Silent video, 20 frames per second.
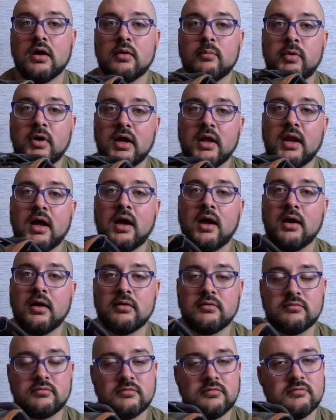but
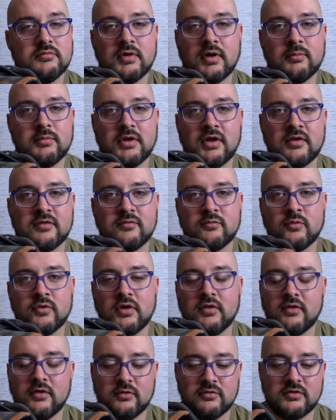I'm not
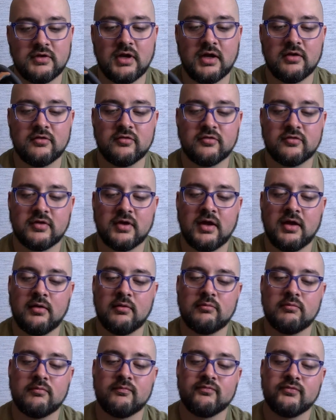one of those guys.
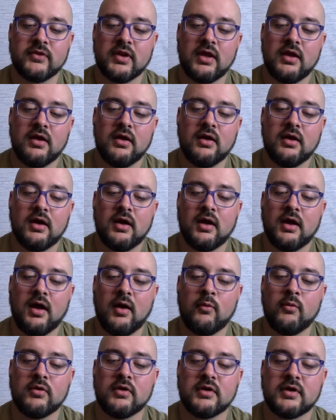I
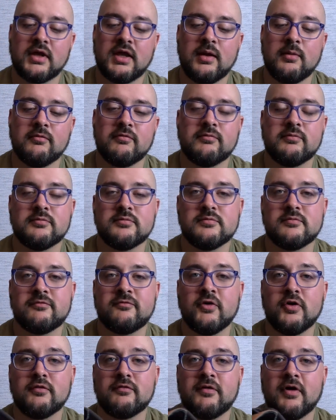want to keep
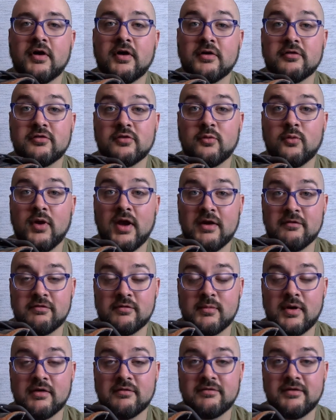foot fungus away
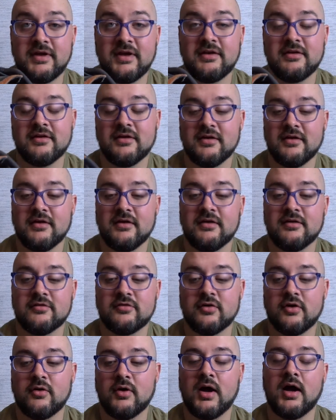from my feet,
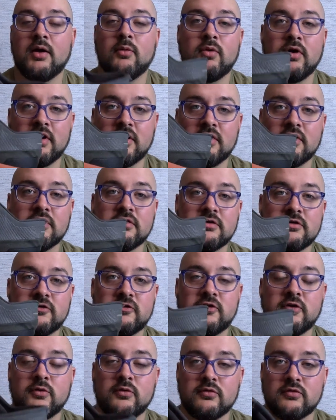so I wear
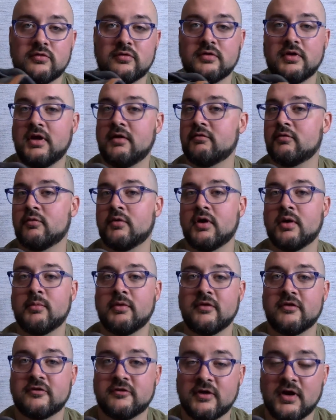shoes. Even when I'm
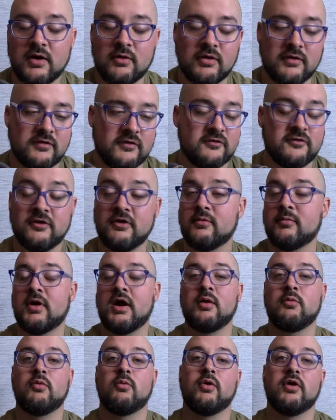in the shower at the gym,
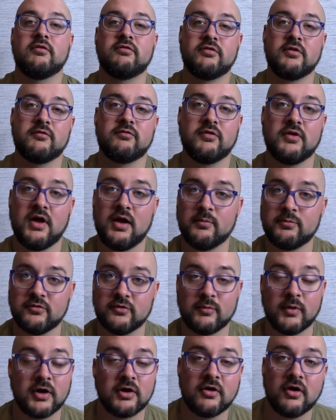I will wear flip-flops
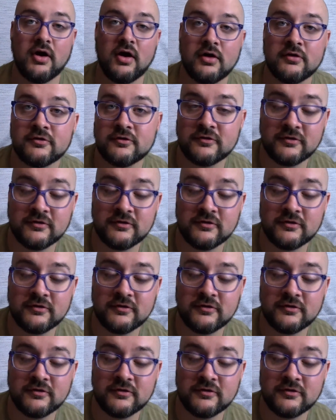or my Crocs or